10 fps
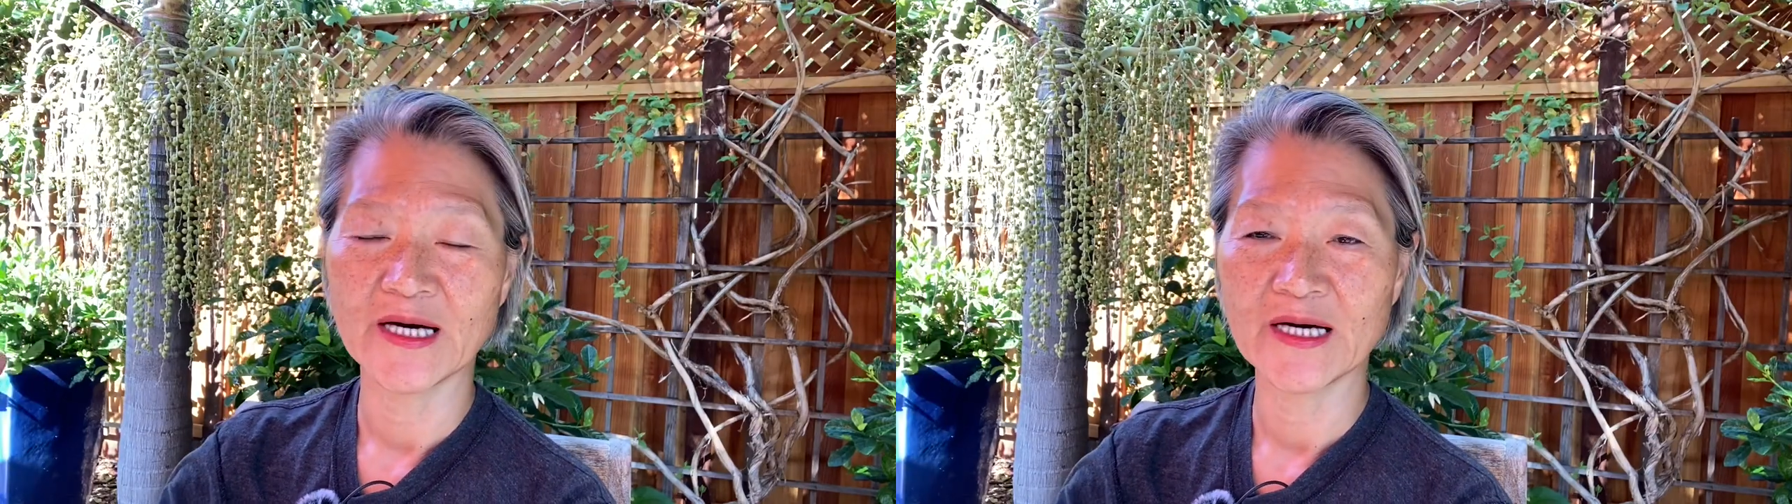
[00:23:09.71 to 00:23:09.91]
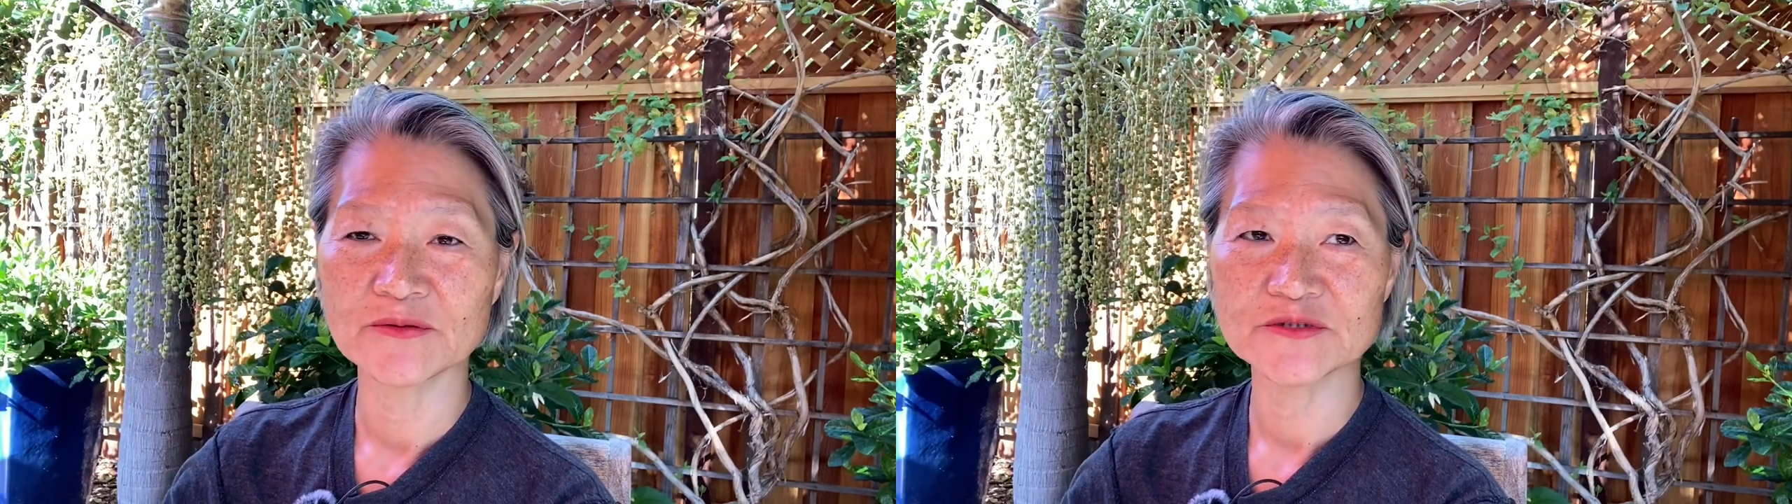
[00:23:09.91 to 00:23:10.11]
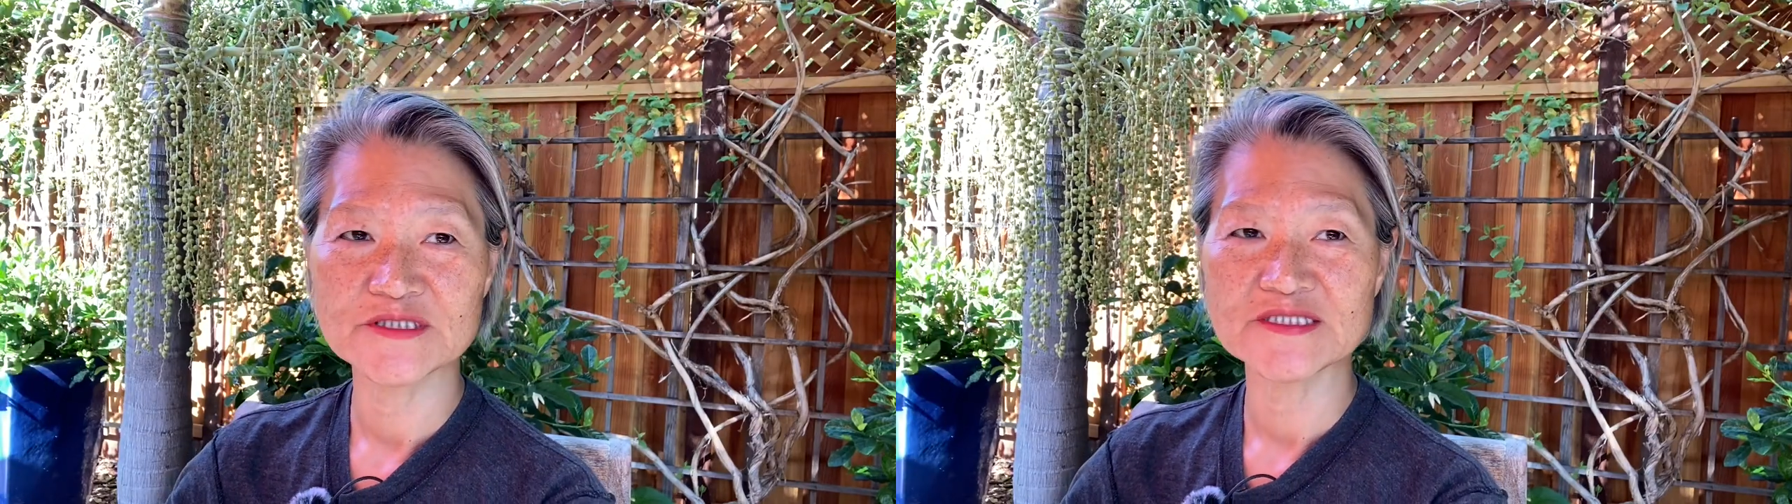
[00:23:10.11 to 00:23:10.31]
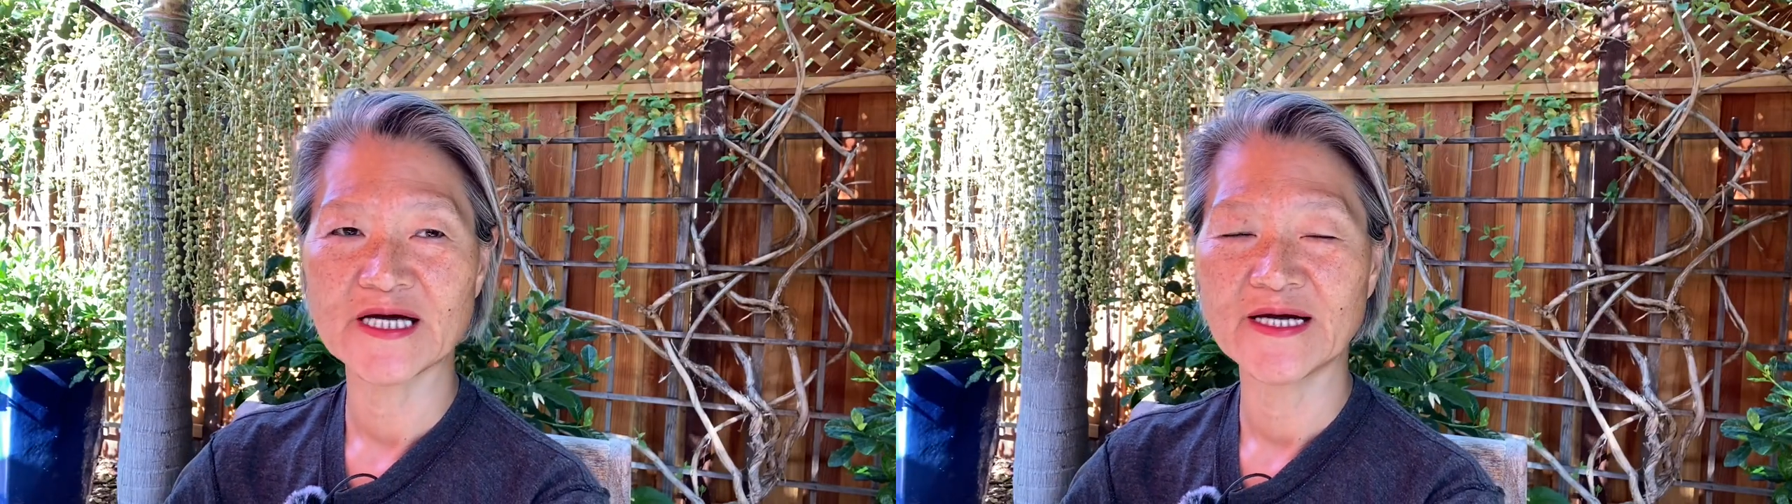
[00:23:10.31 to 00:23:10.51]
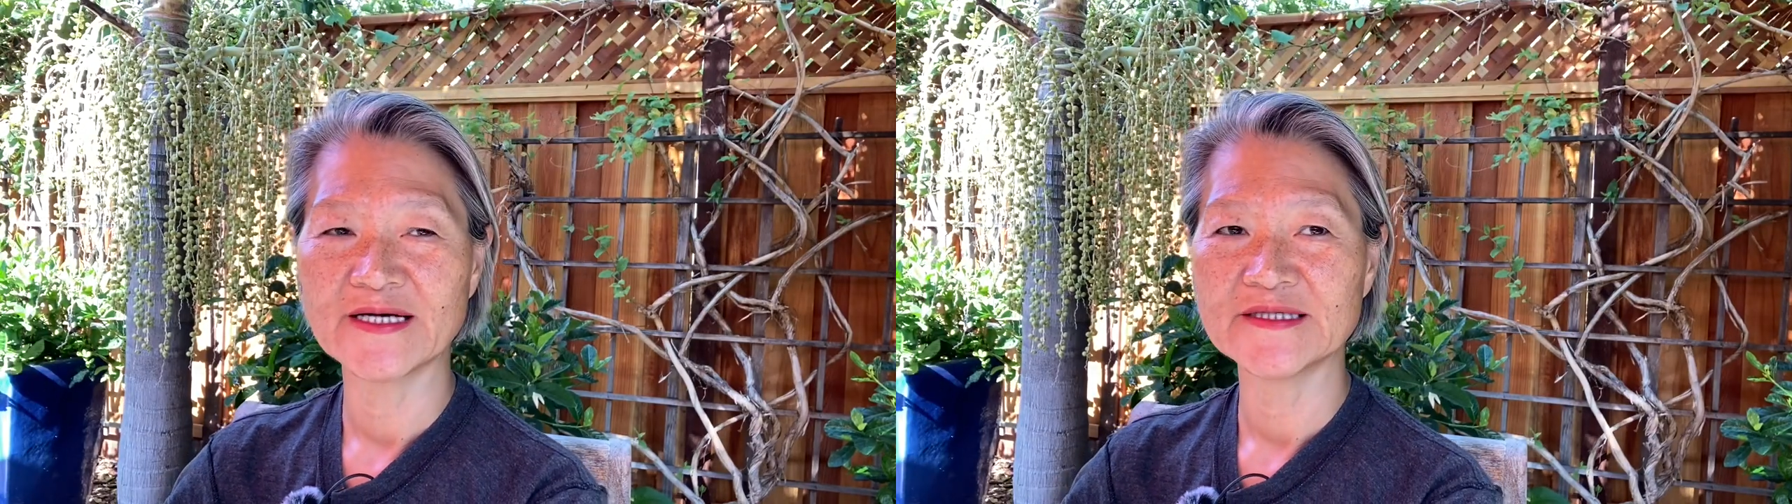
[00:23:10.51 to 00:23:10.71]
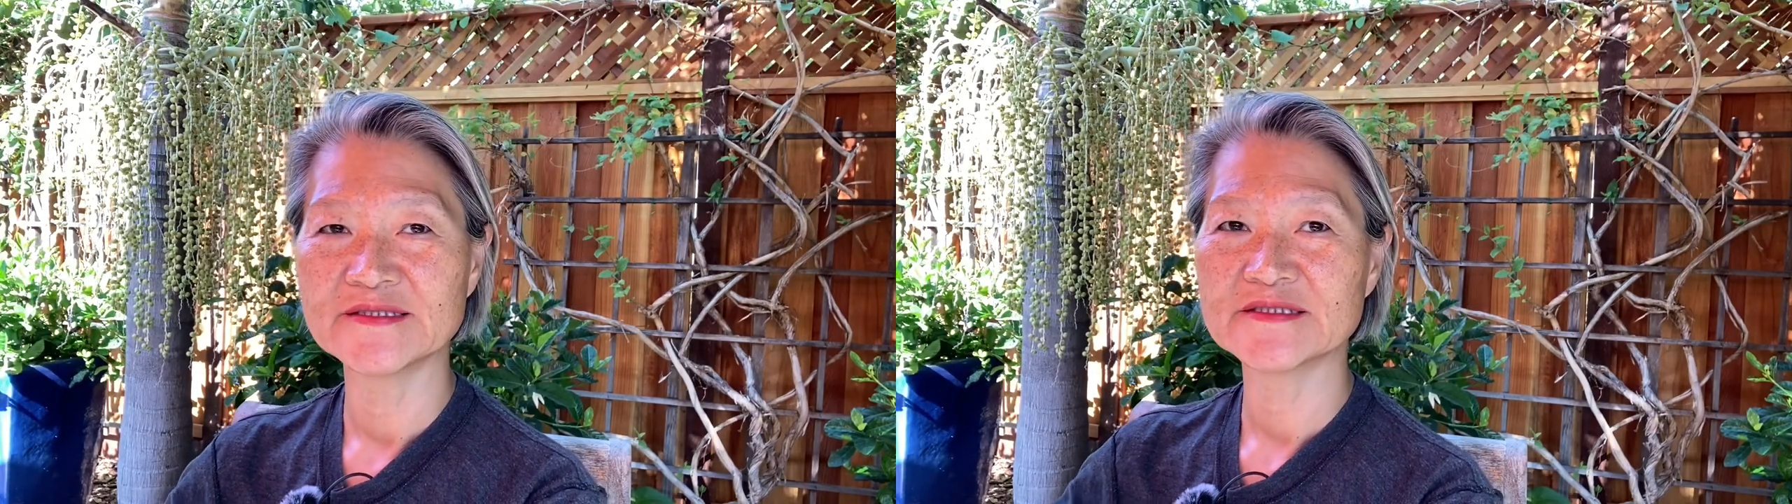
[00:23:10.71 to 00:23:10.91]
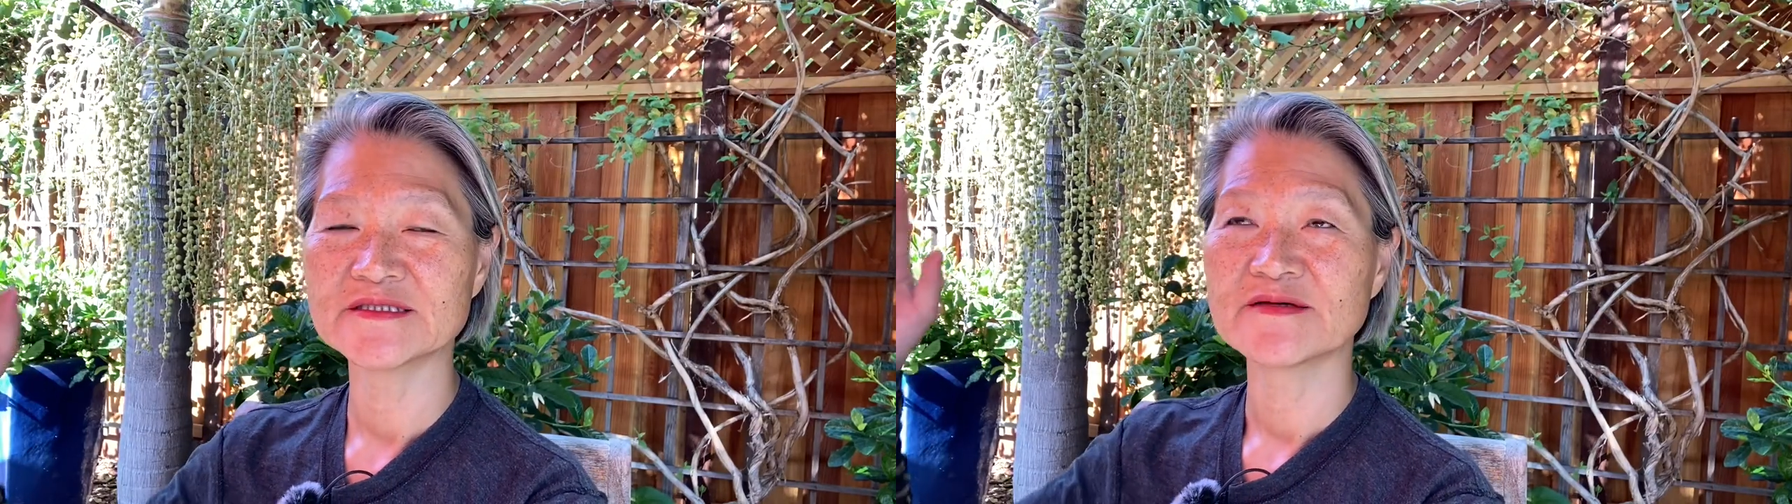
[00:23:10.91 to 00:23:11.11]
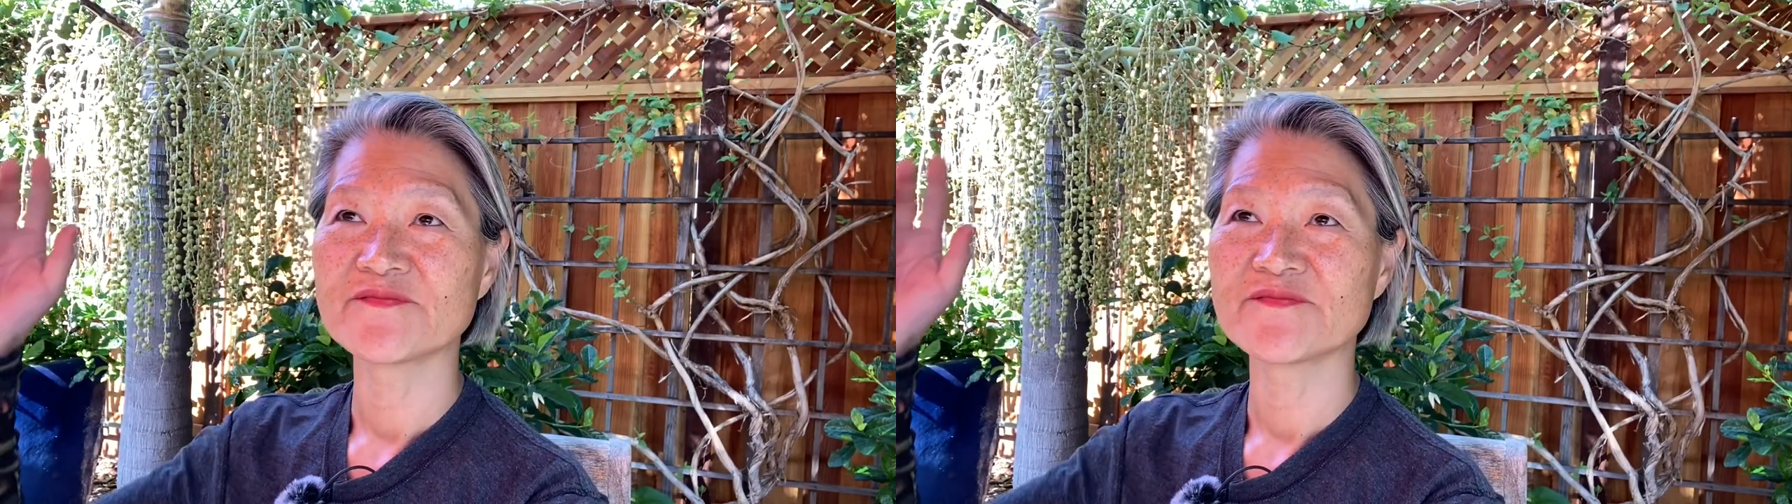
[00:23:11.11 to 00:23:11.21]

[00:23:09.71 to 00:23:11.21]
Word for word: outside